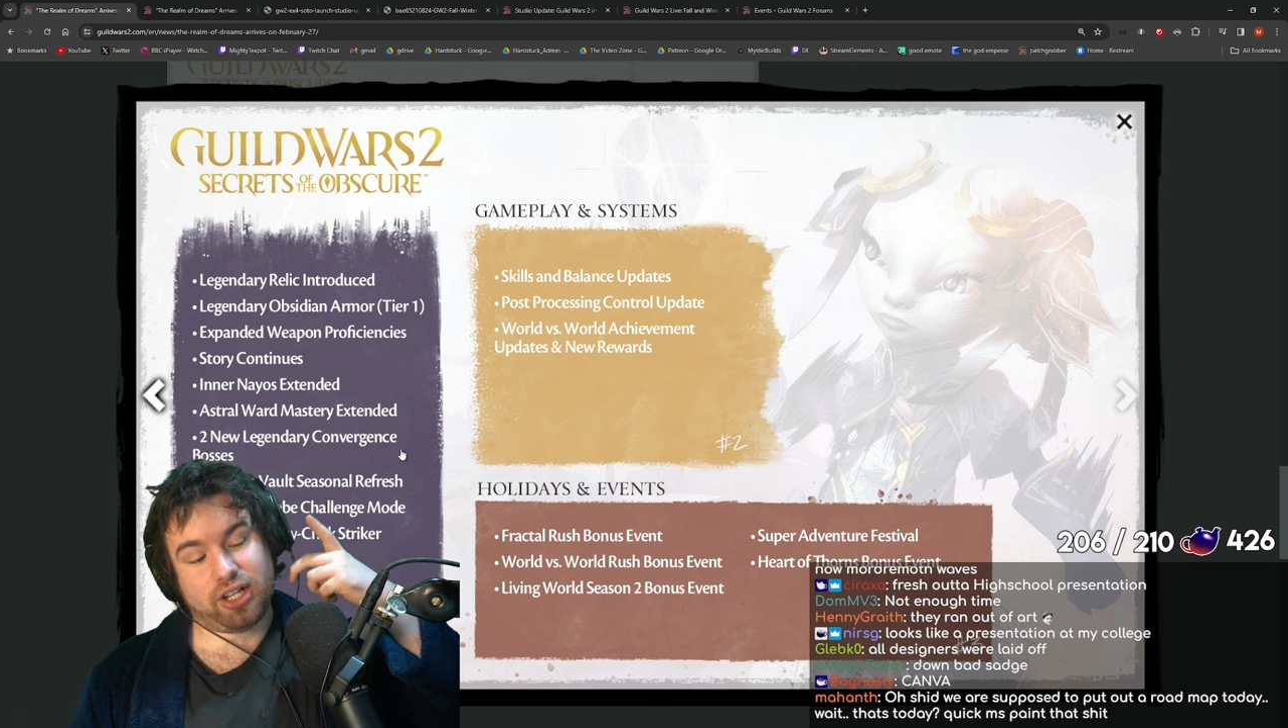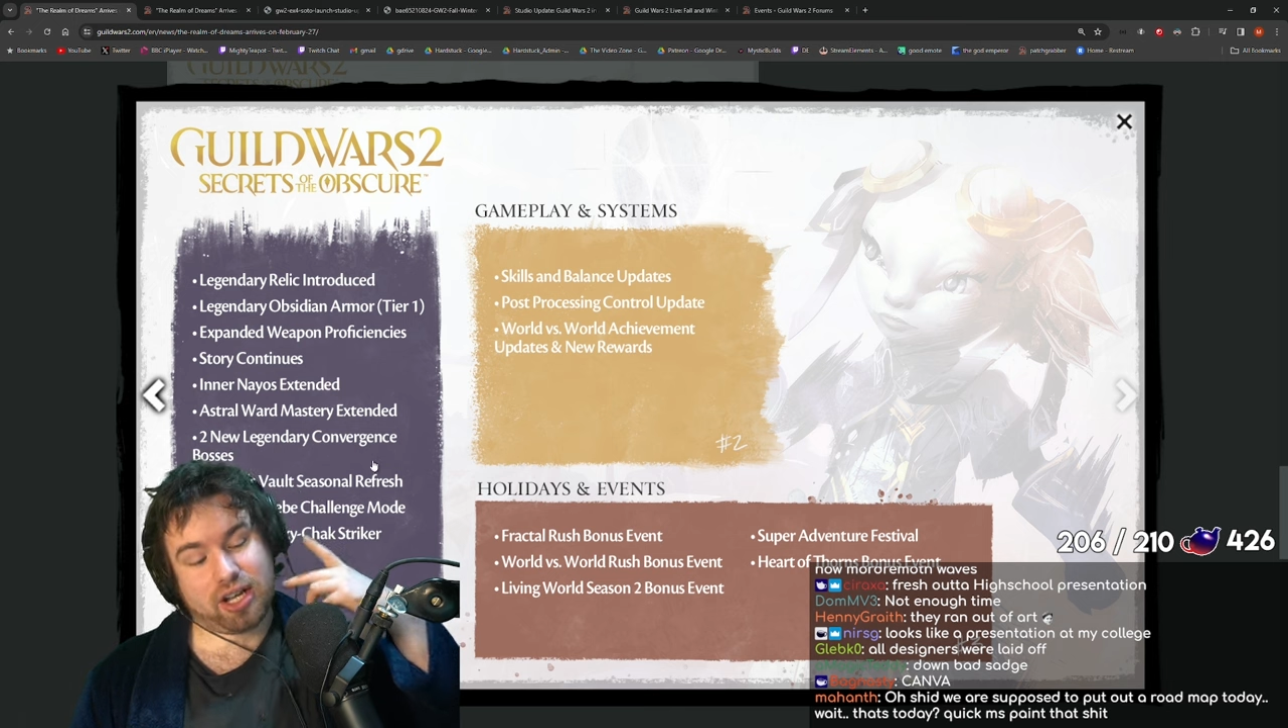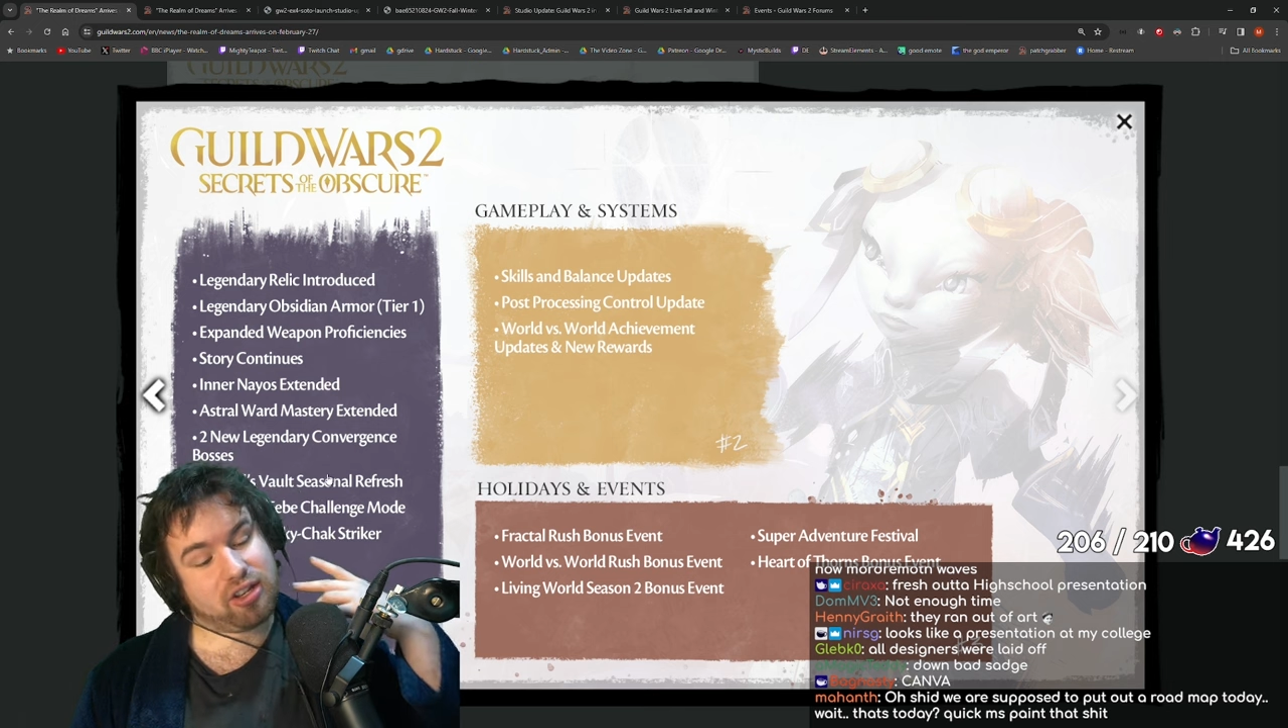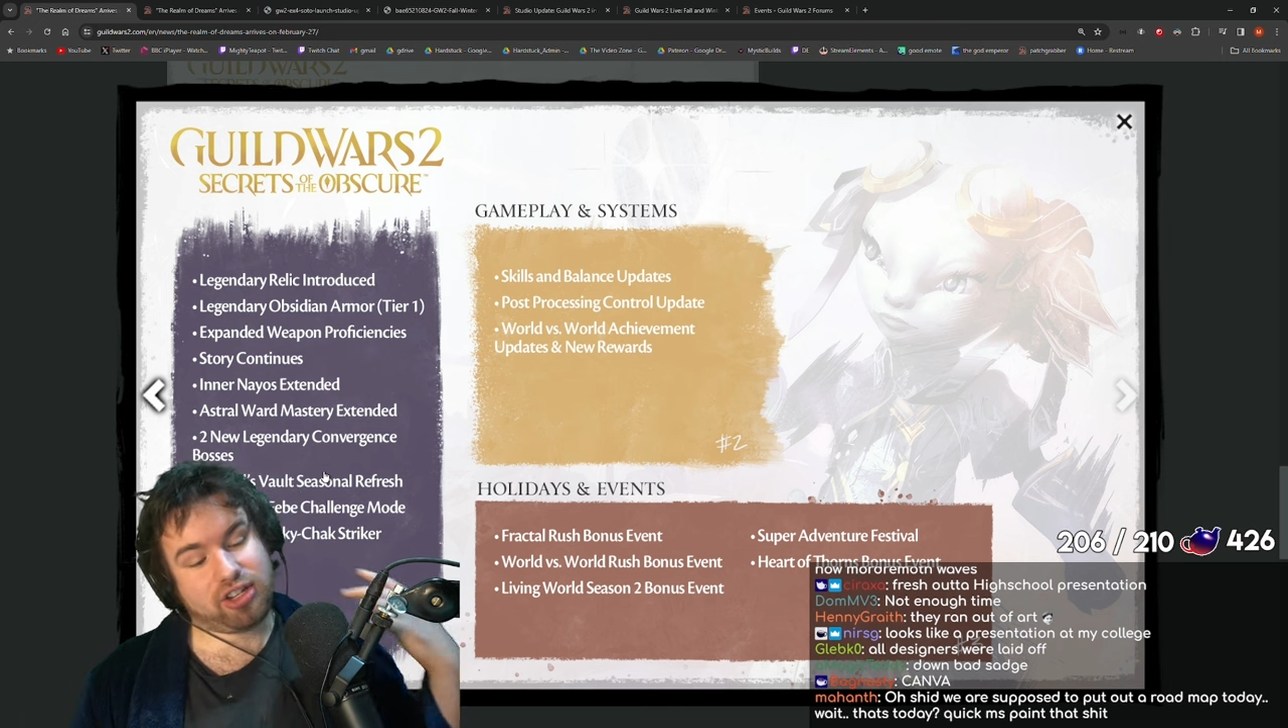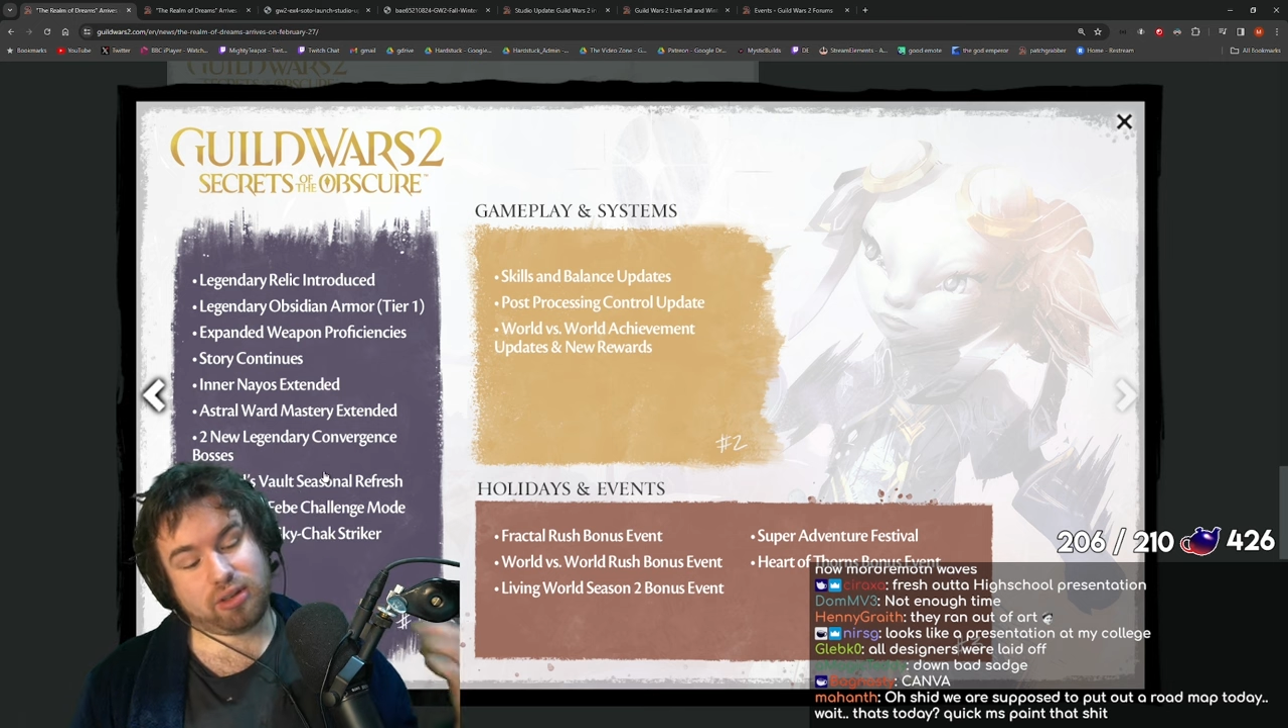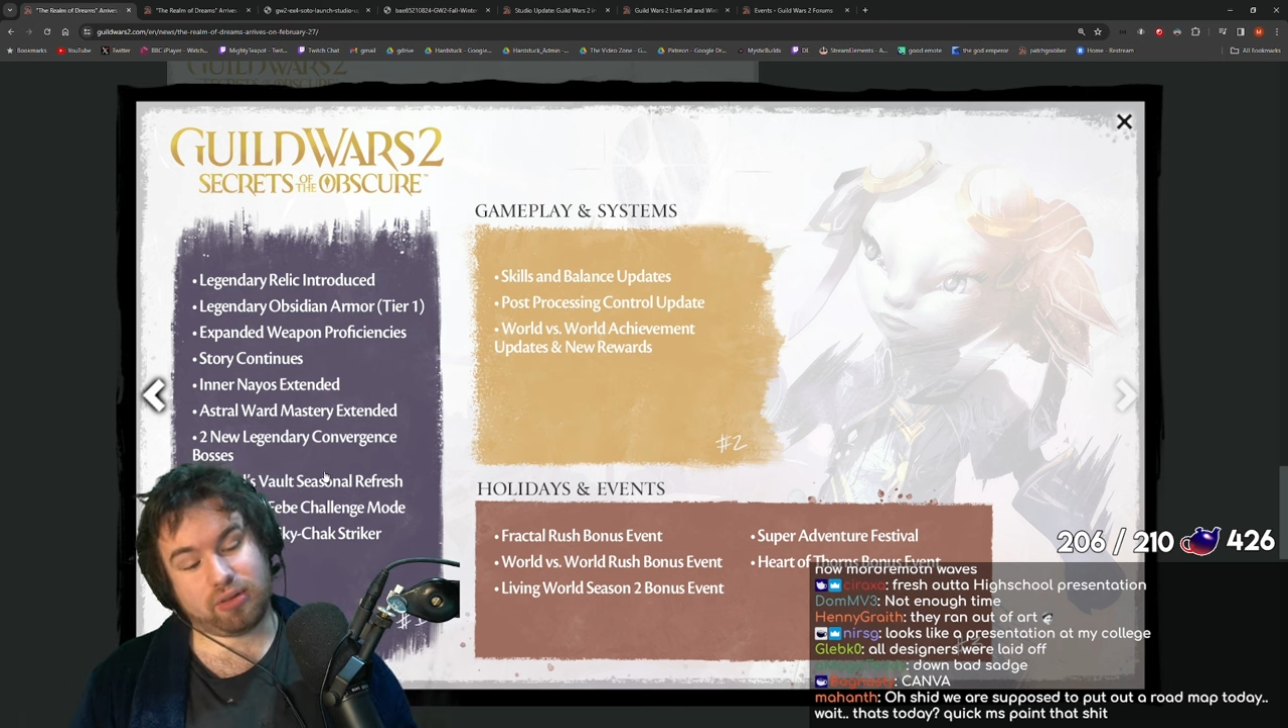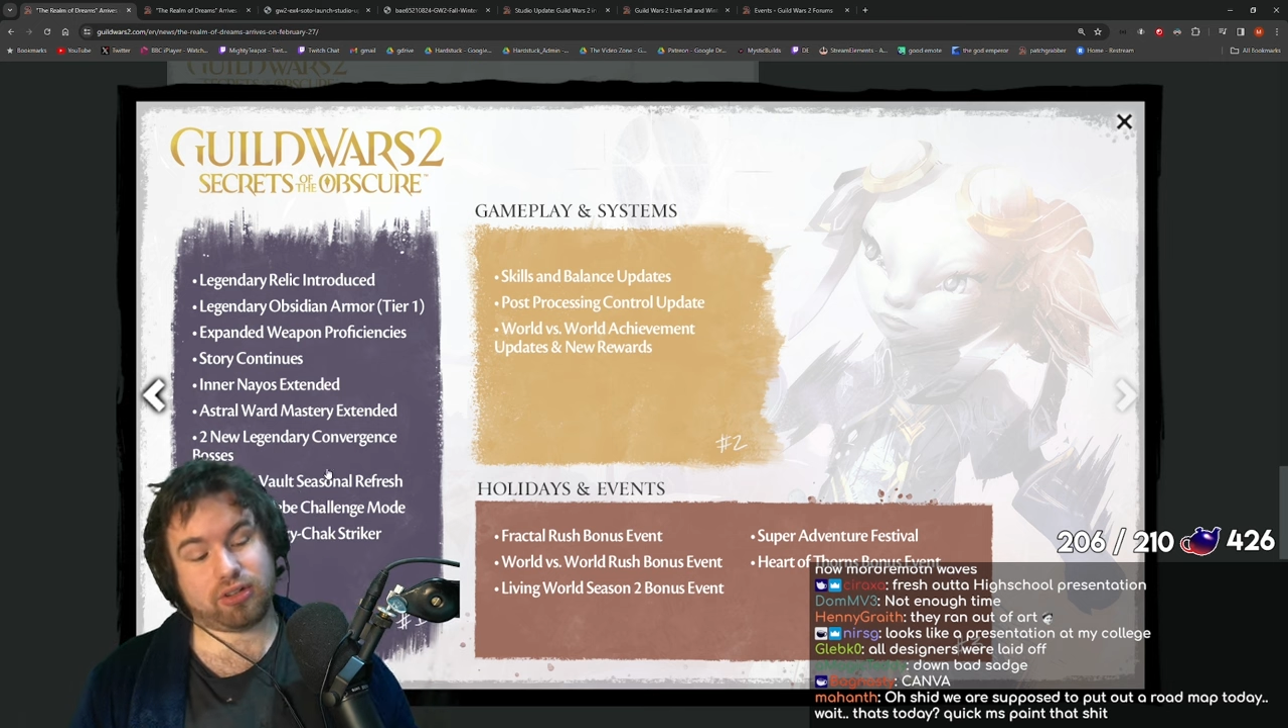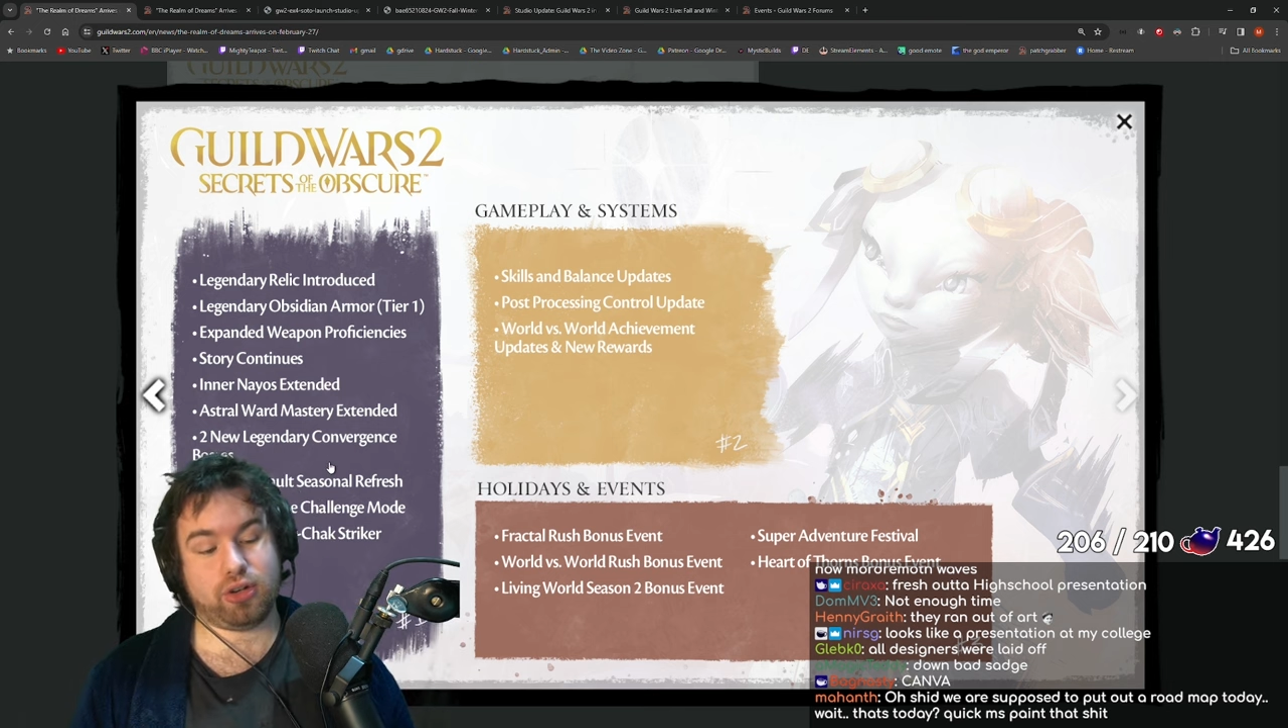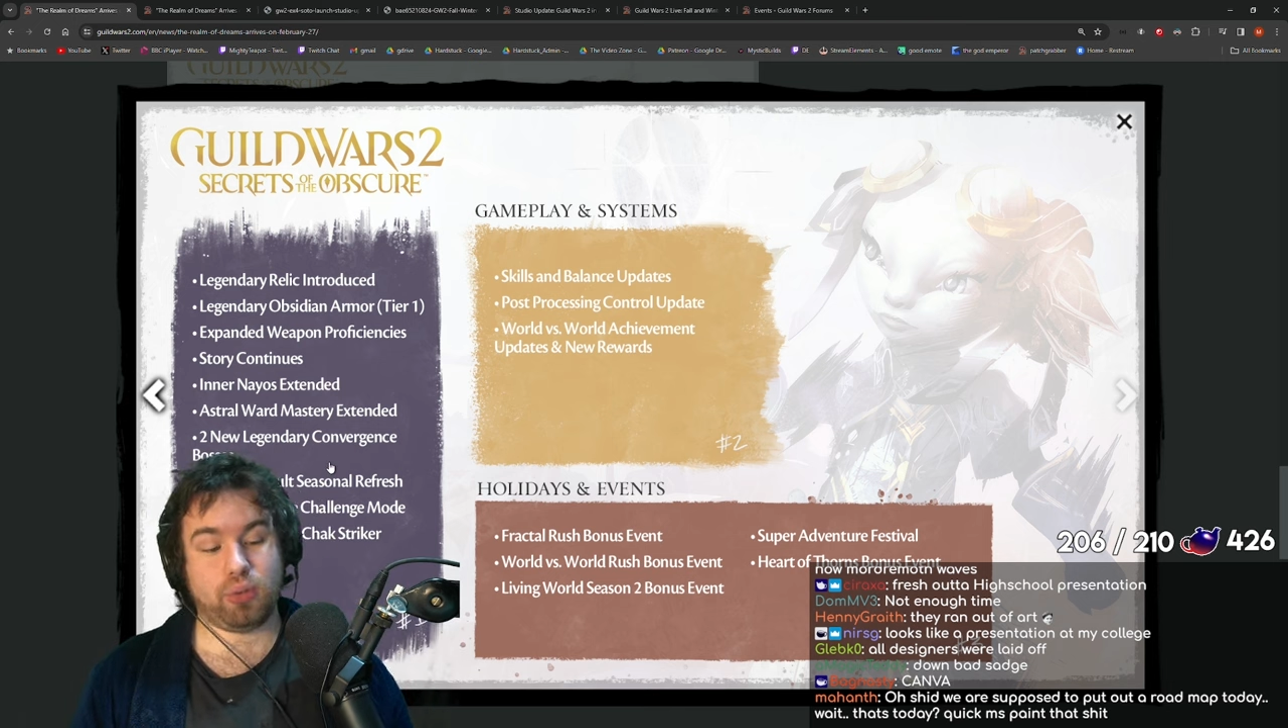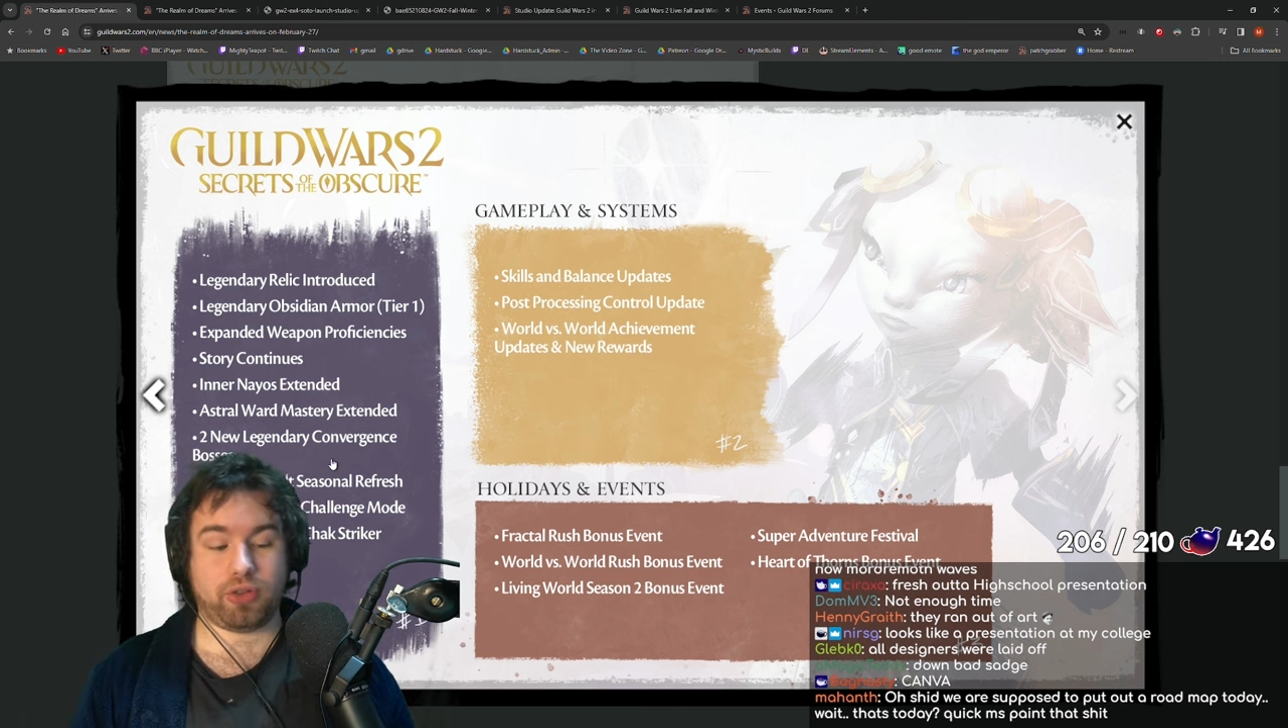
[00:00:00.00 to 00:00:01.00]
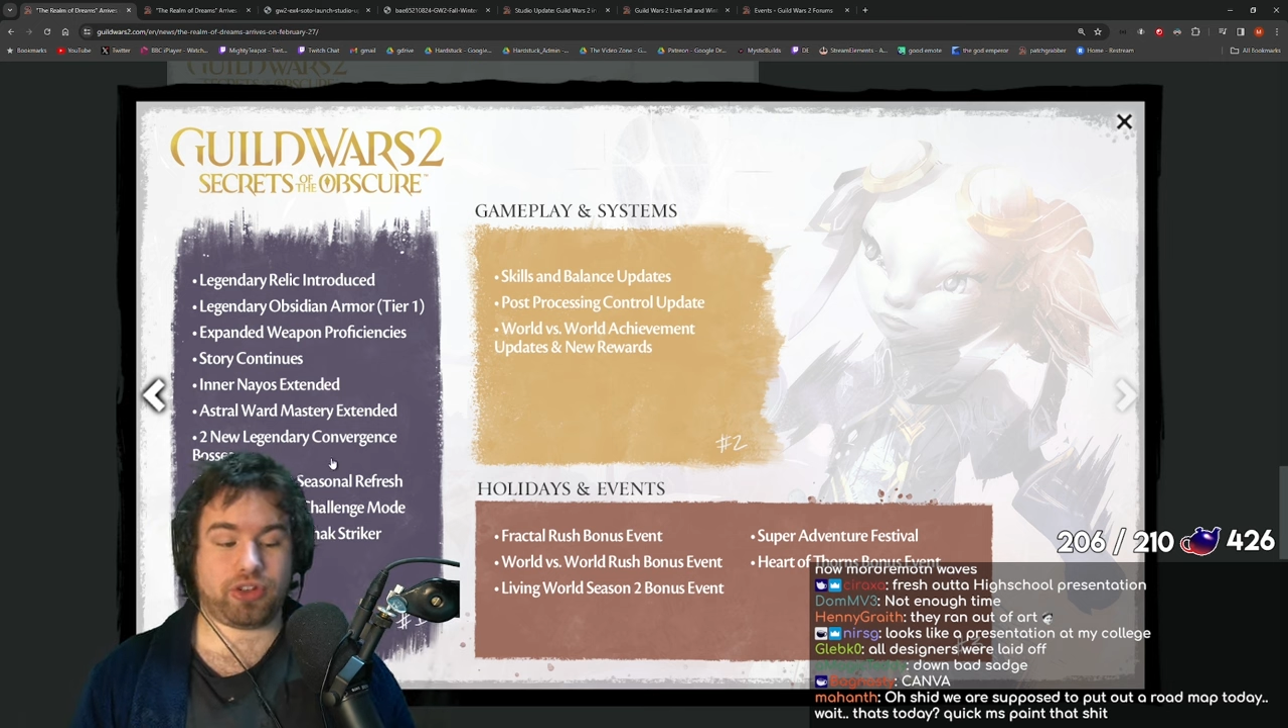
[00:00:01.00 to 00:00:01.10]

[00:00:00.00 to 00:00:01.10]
like to see them do with